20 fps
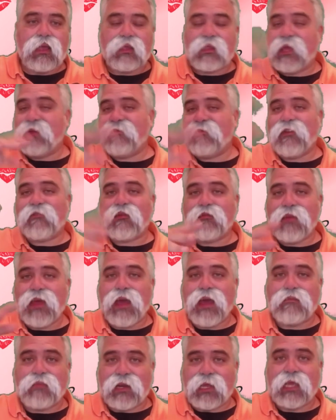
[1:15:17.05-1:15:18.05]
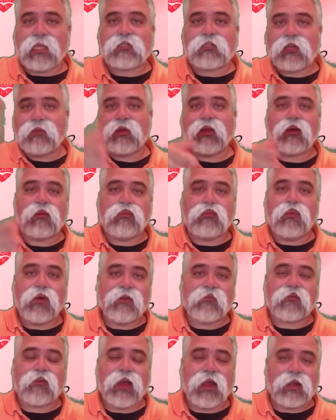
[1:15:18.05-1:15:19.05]
They've never met, but he's going to be her
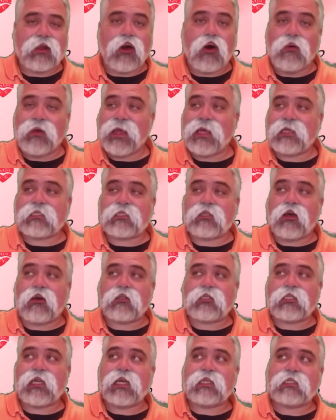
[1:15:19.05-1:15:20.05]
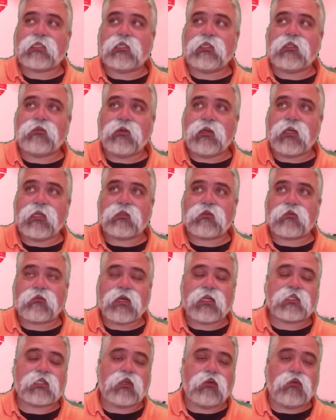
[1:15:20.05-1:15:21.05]
boyfriend. All she has to do is
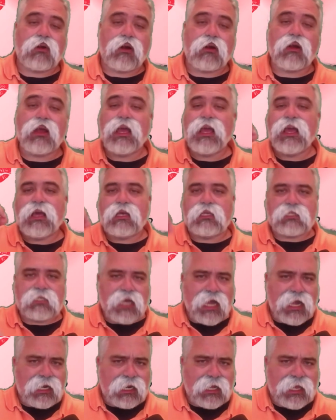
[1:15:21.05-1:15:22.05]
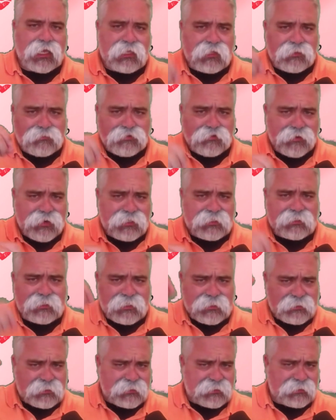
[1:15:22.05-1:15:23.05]
rescue her. It's kind of like the
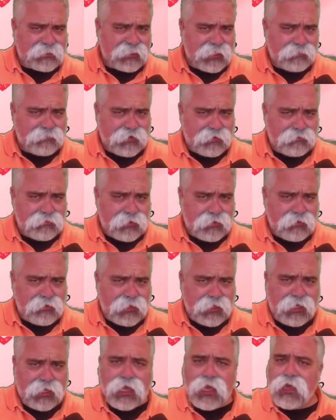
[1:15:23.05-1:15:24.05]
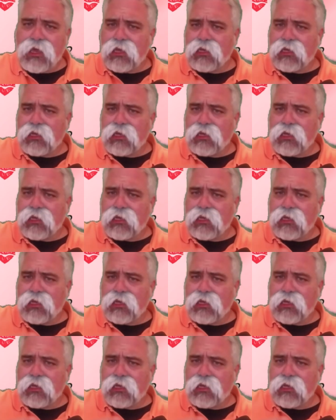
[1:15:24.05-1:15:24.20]
prince in Sleeping Beauty.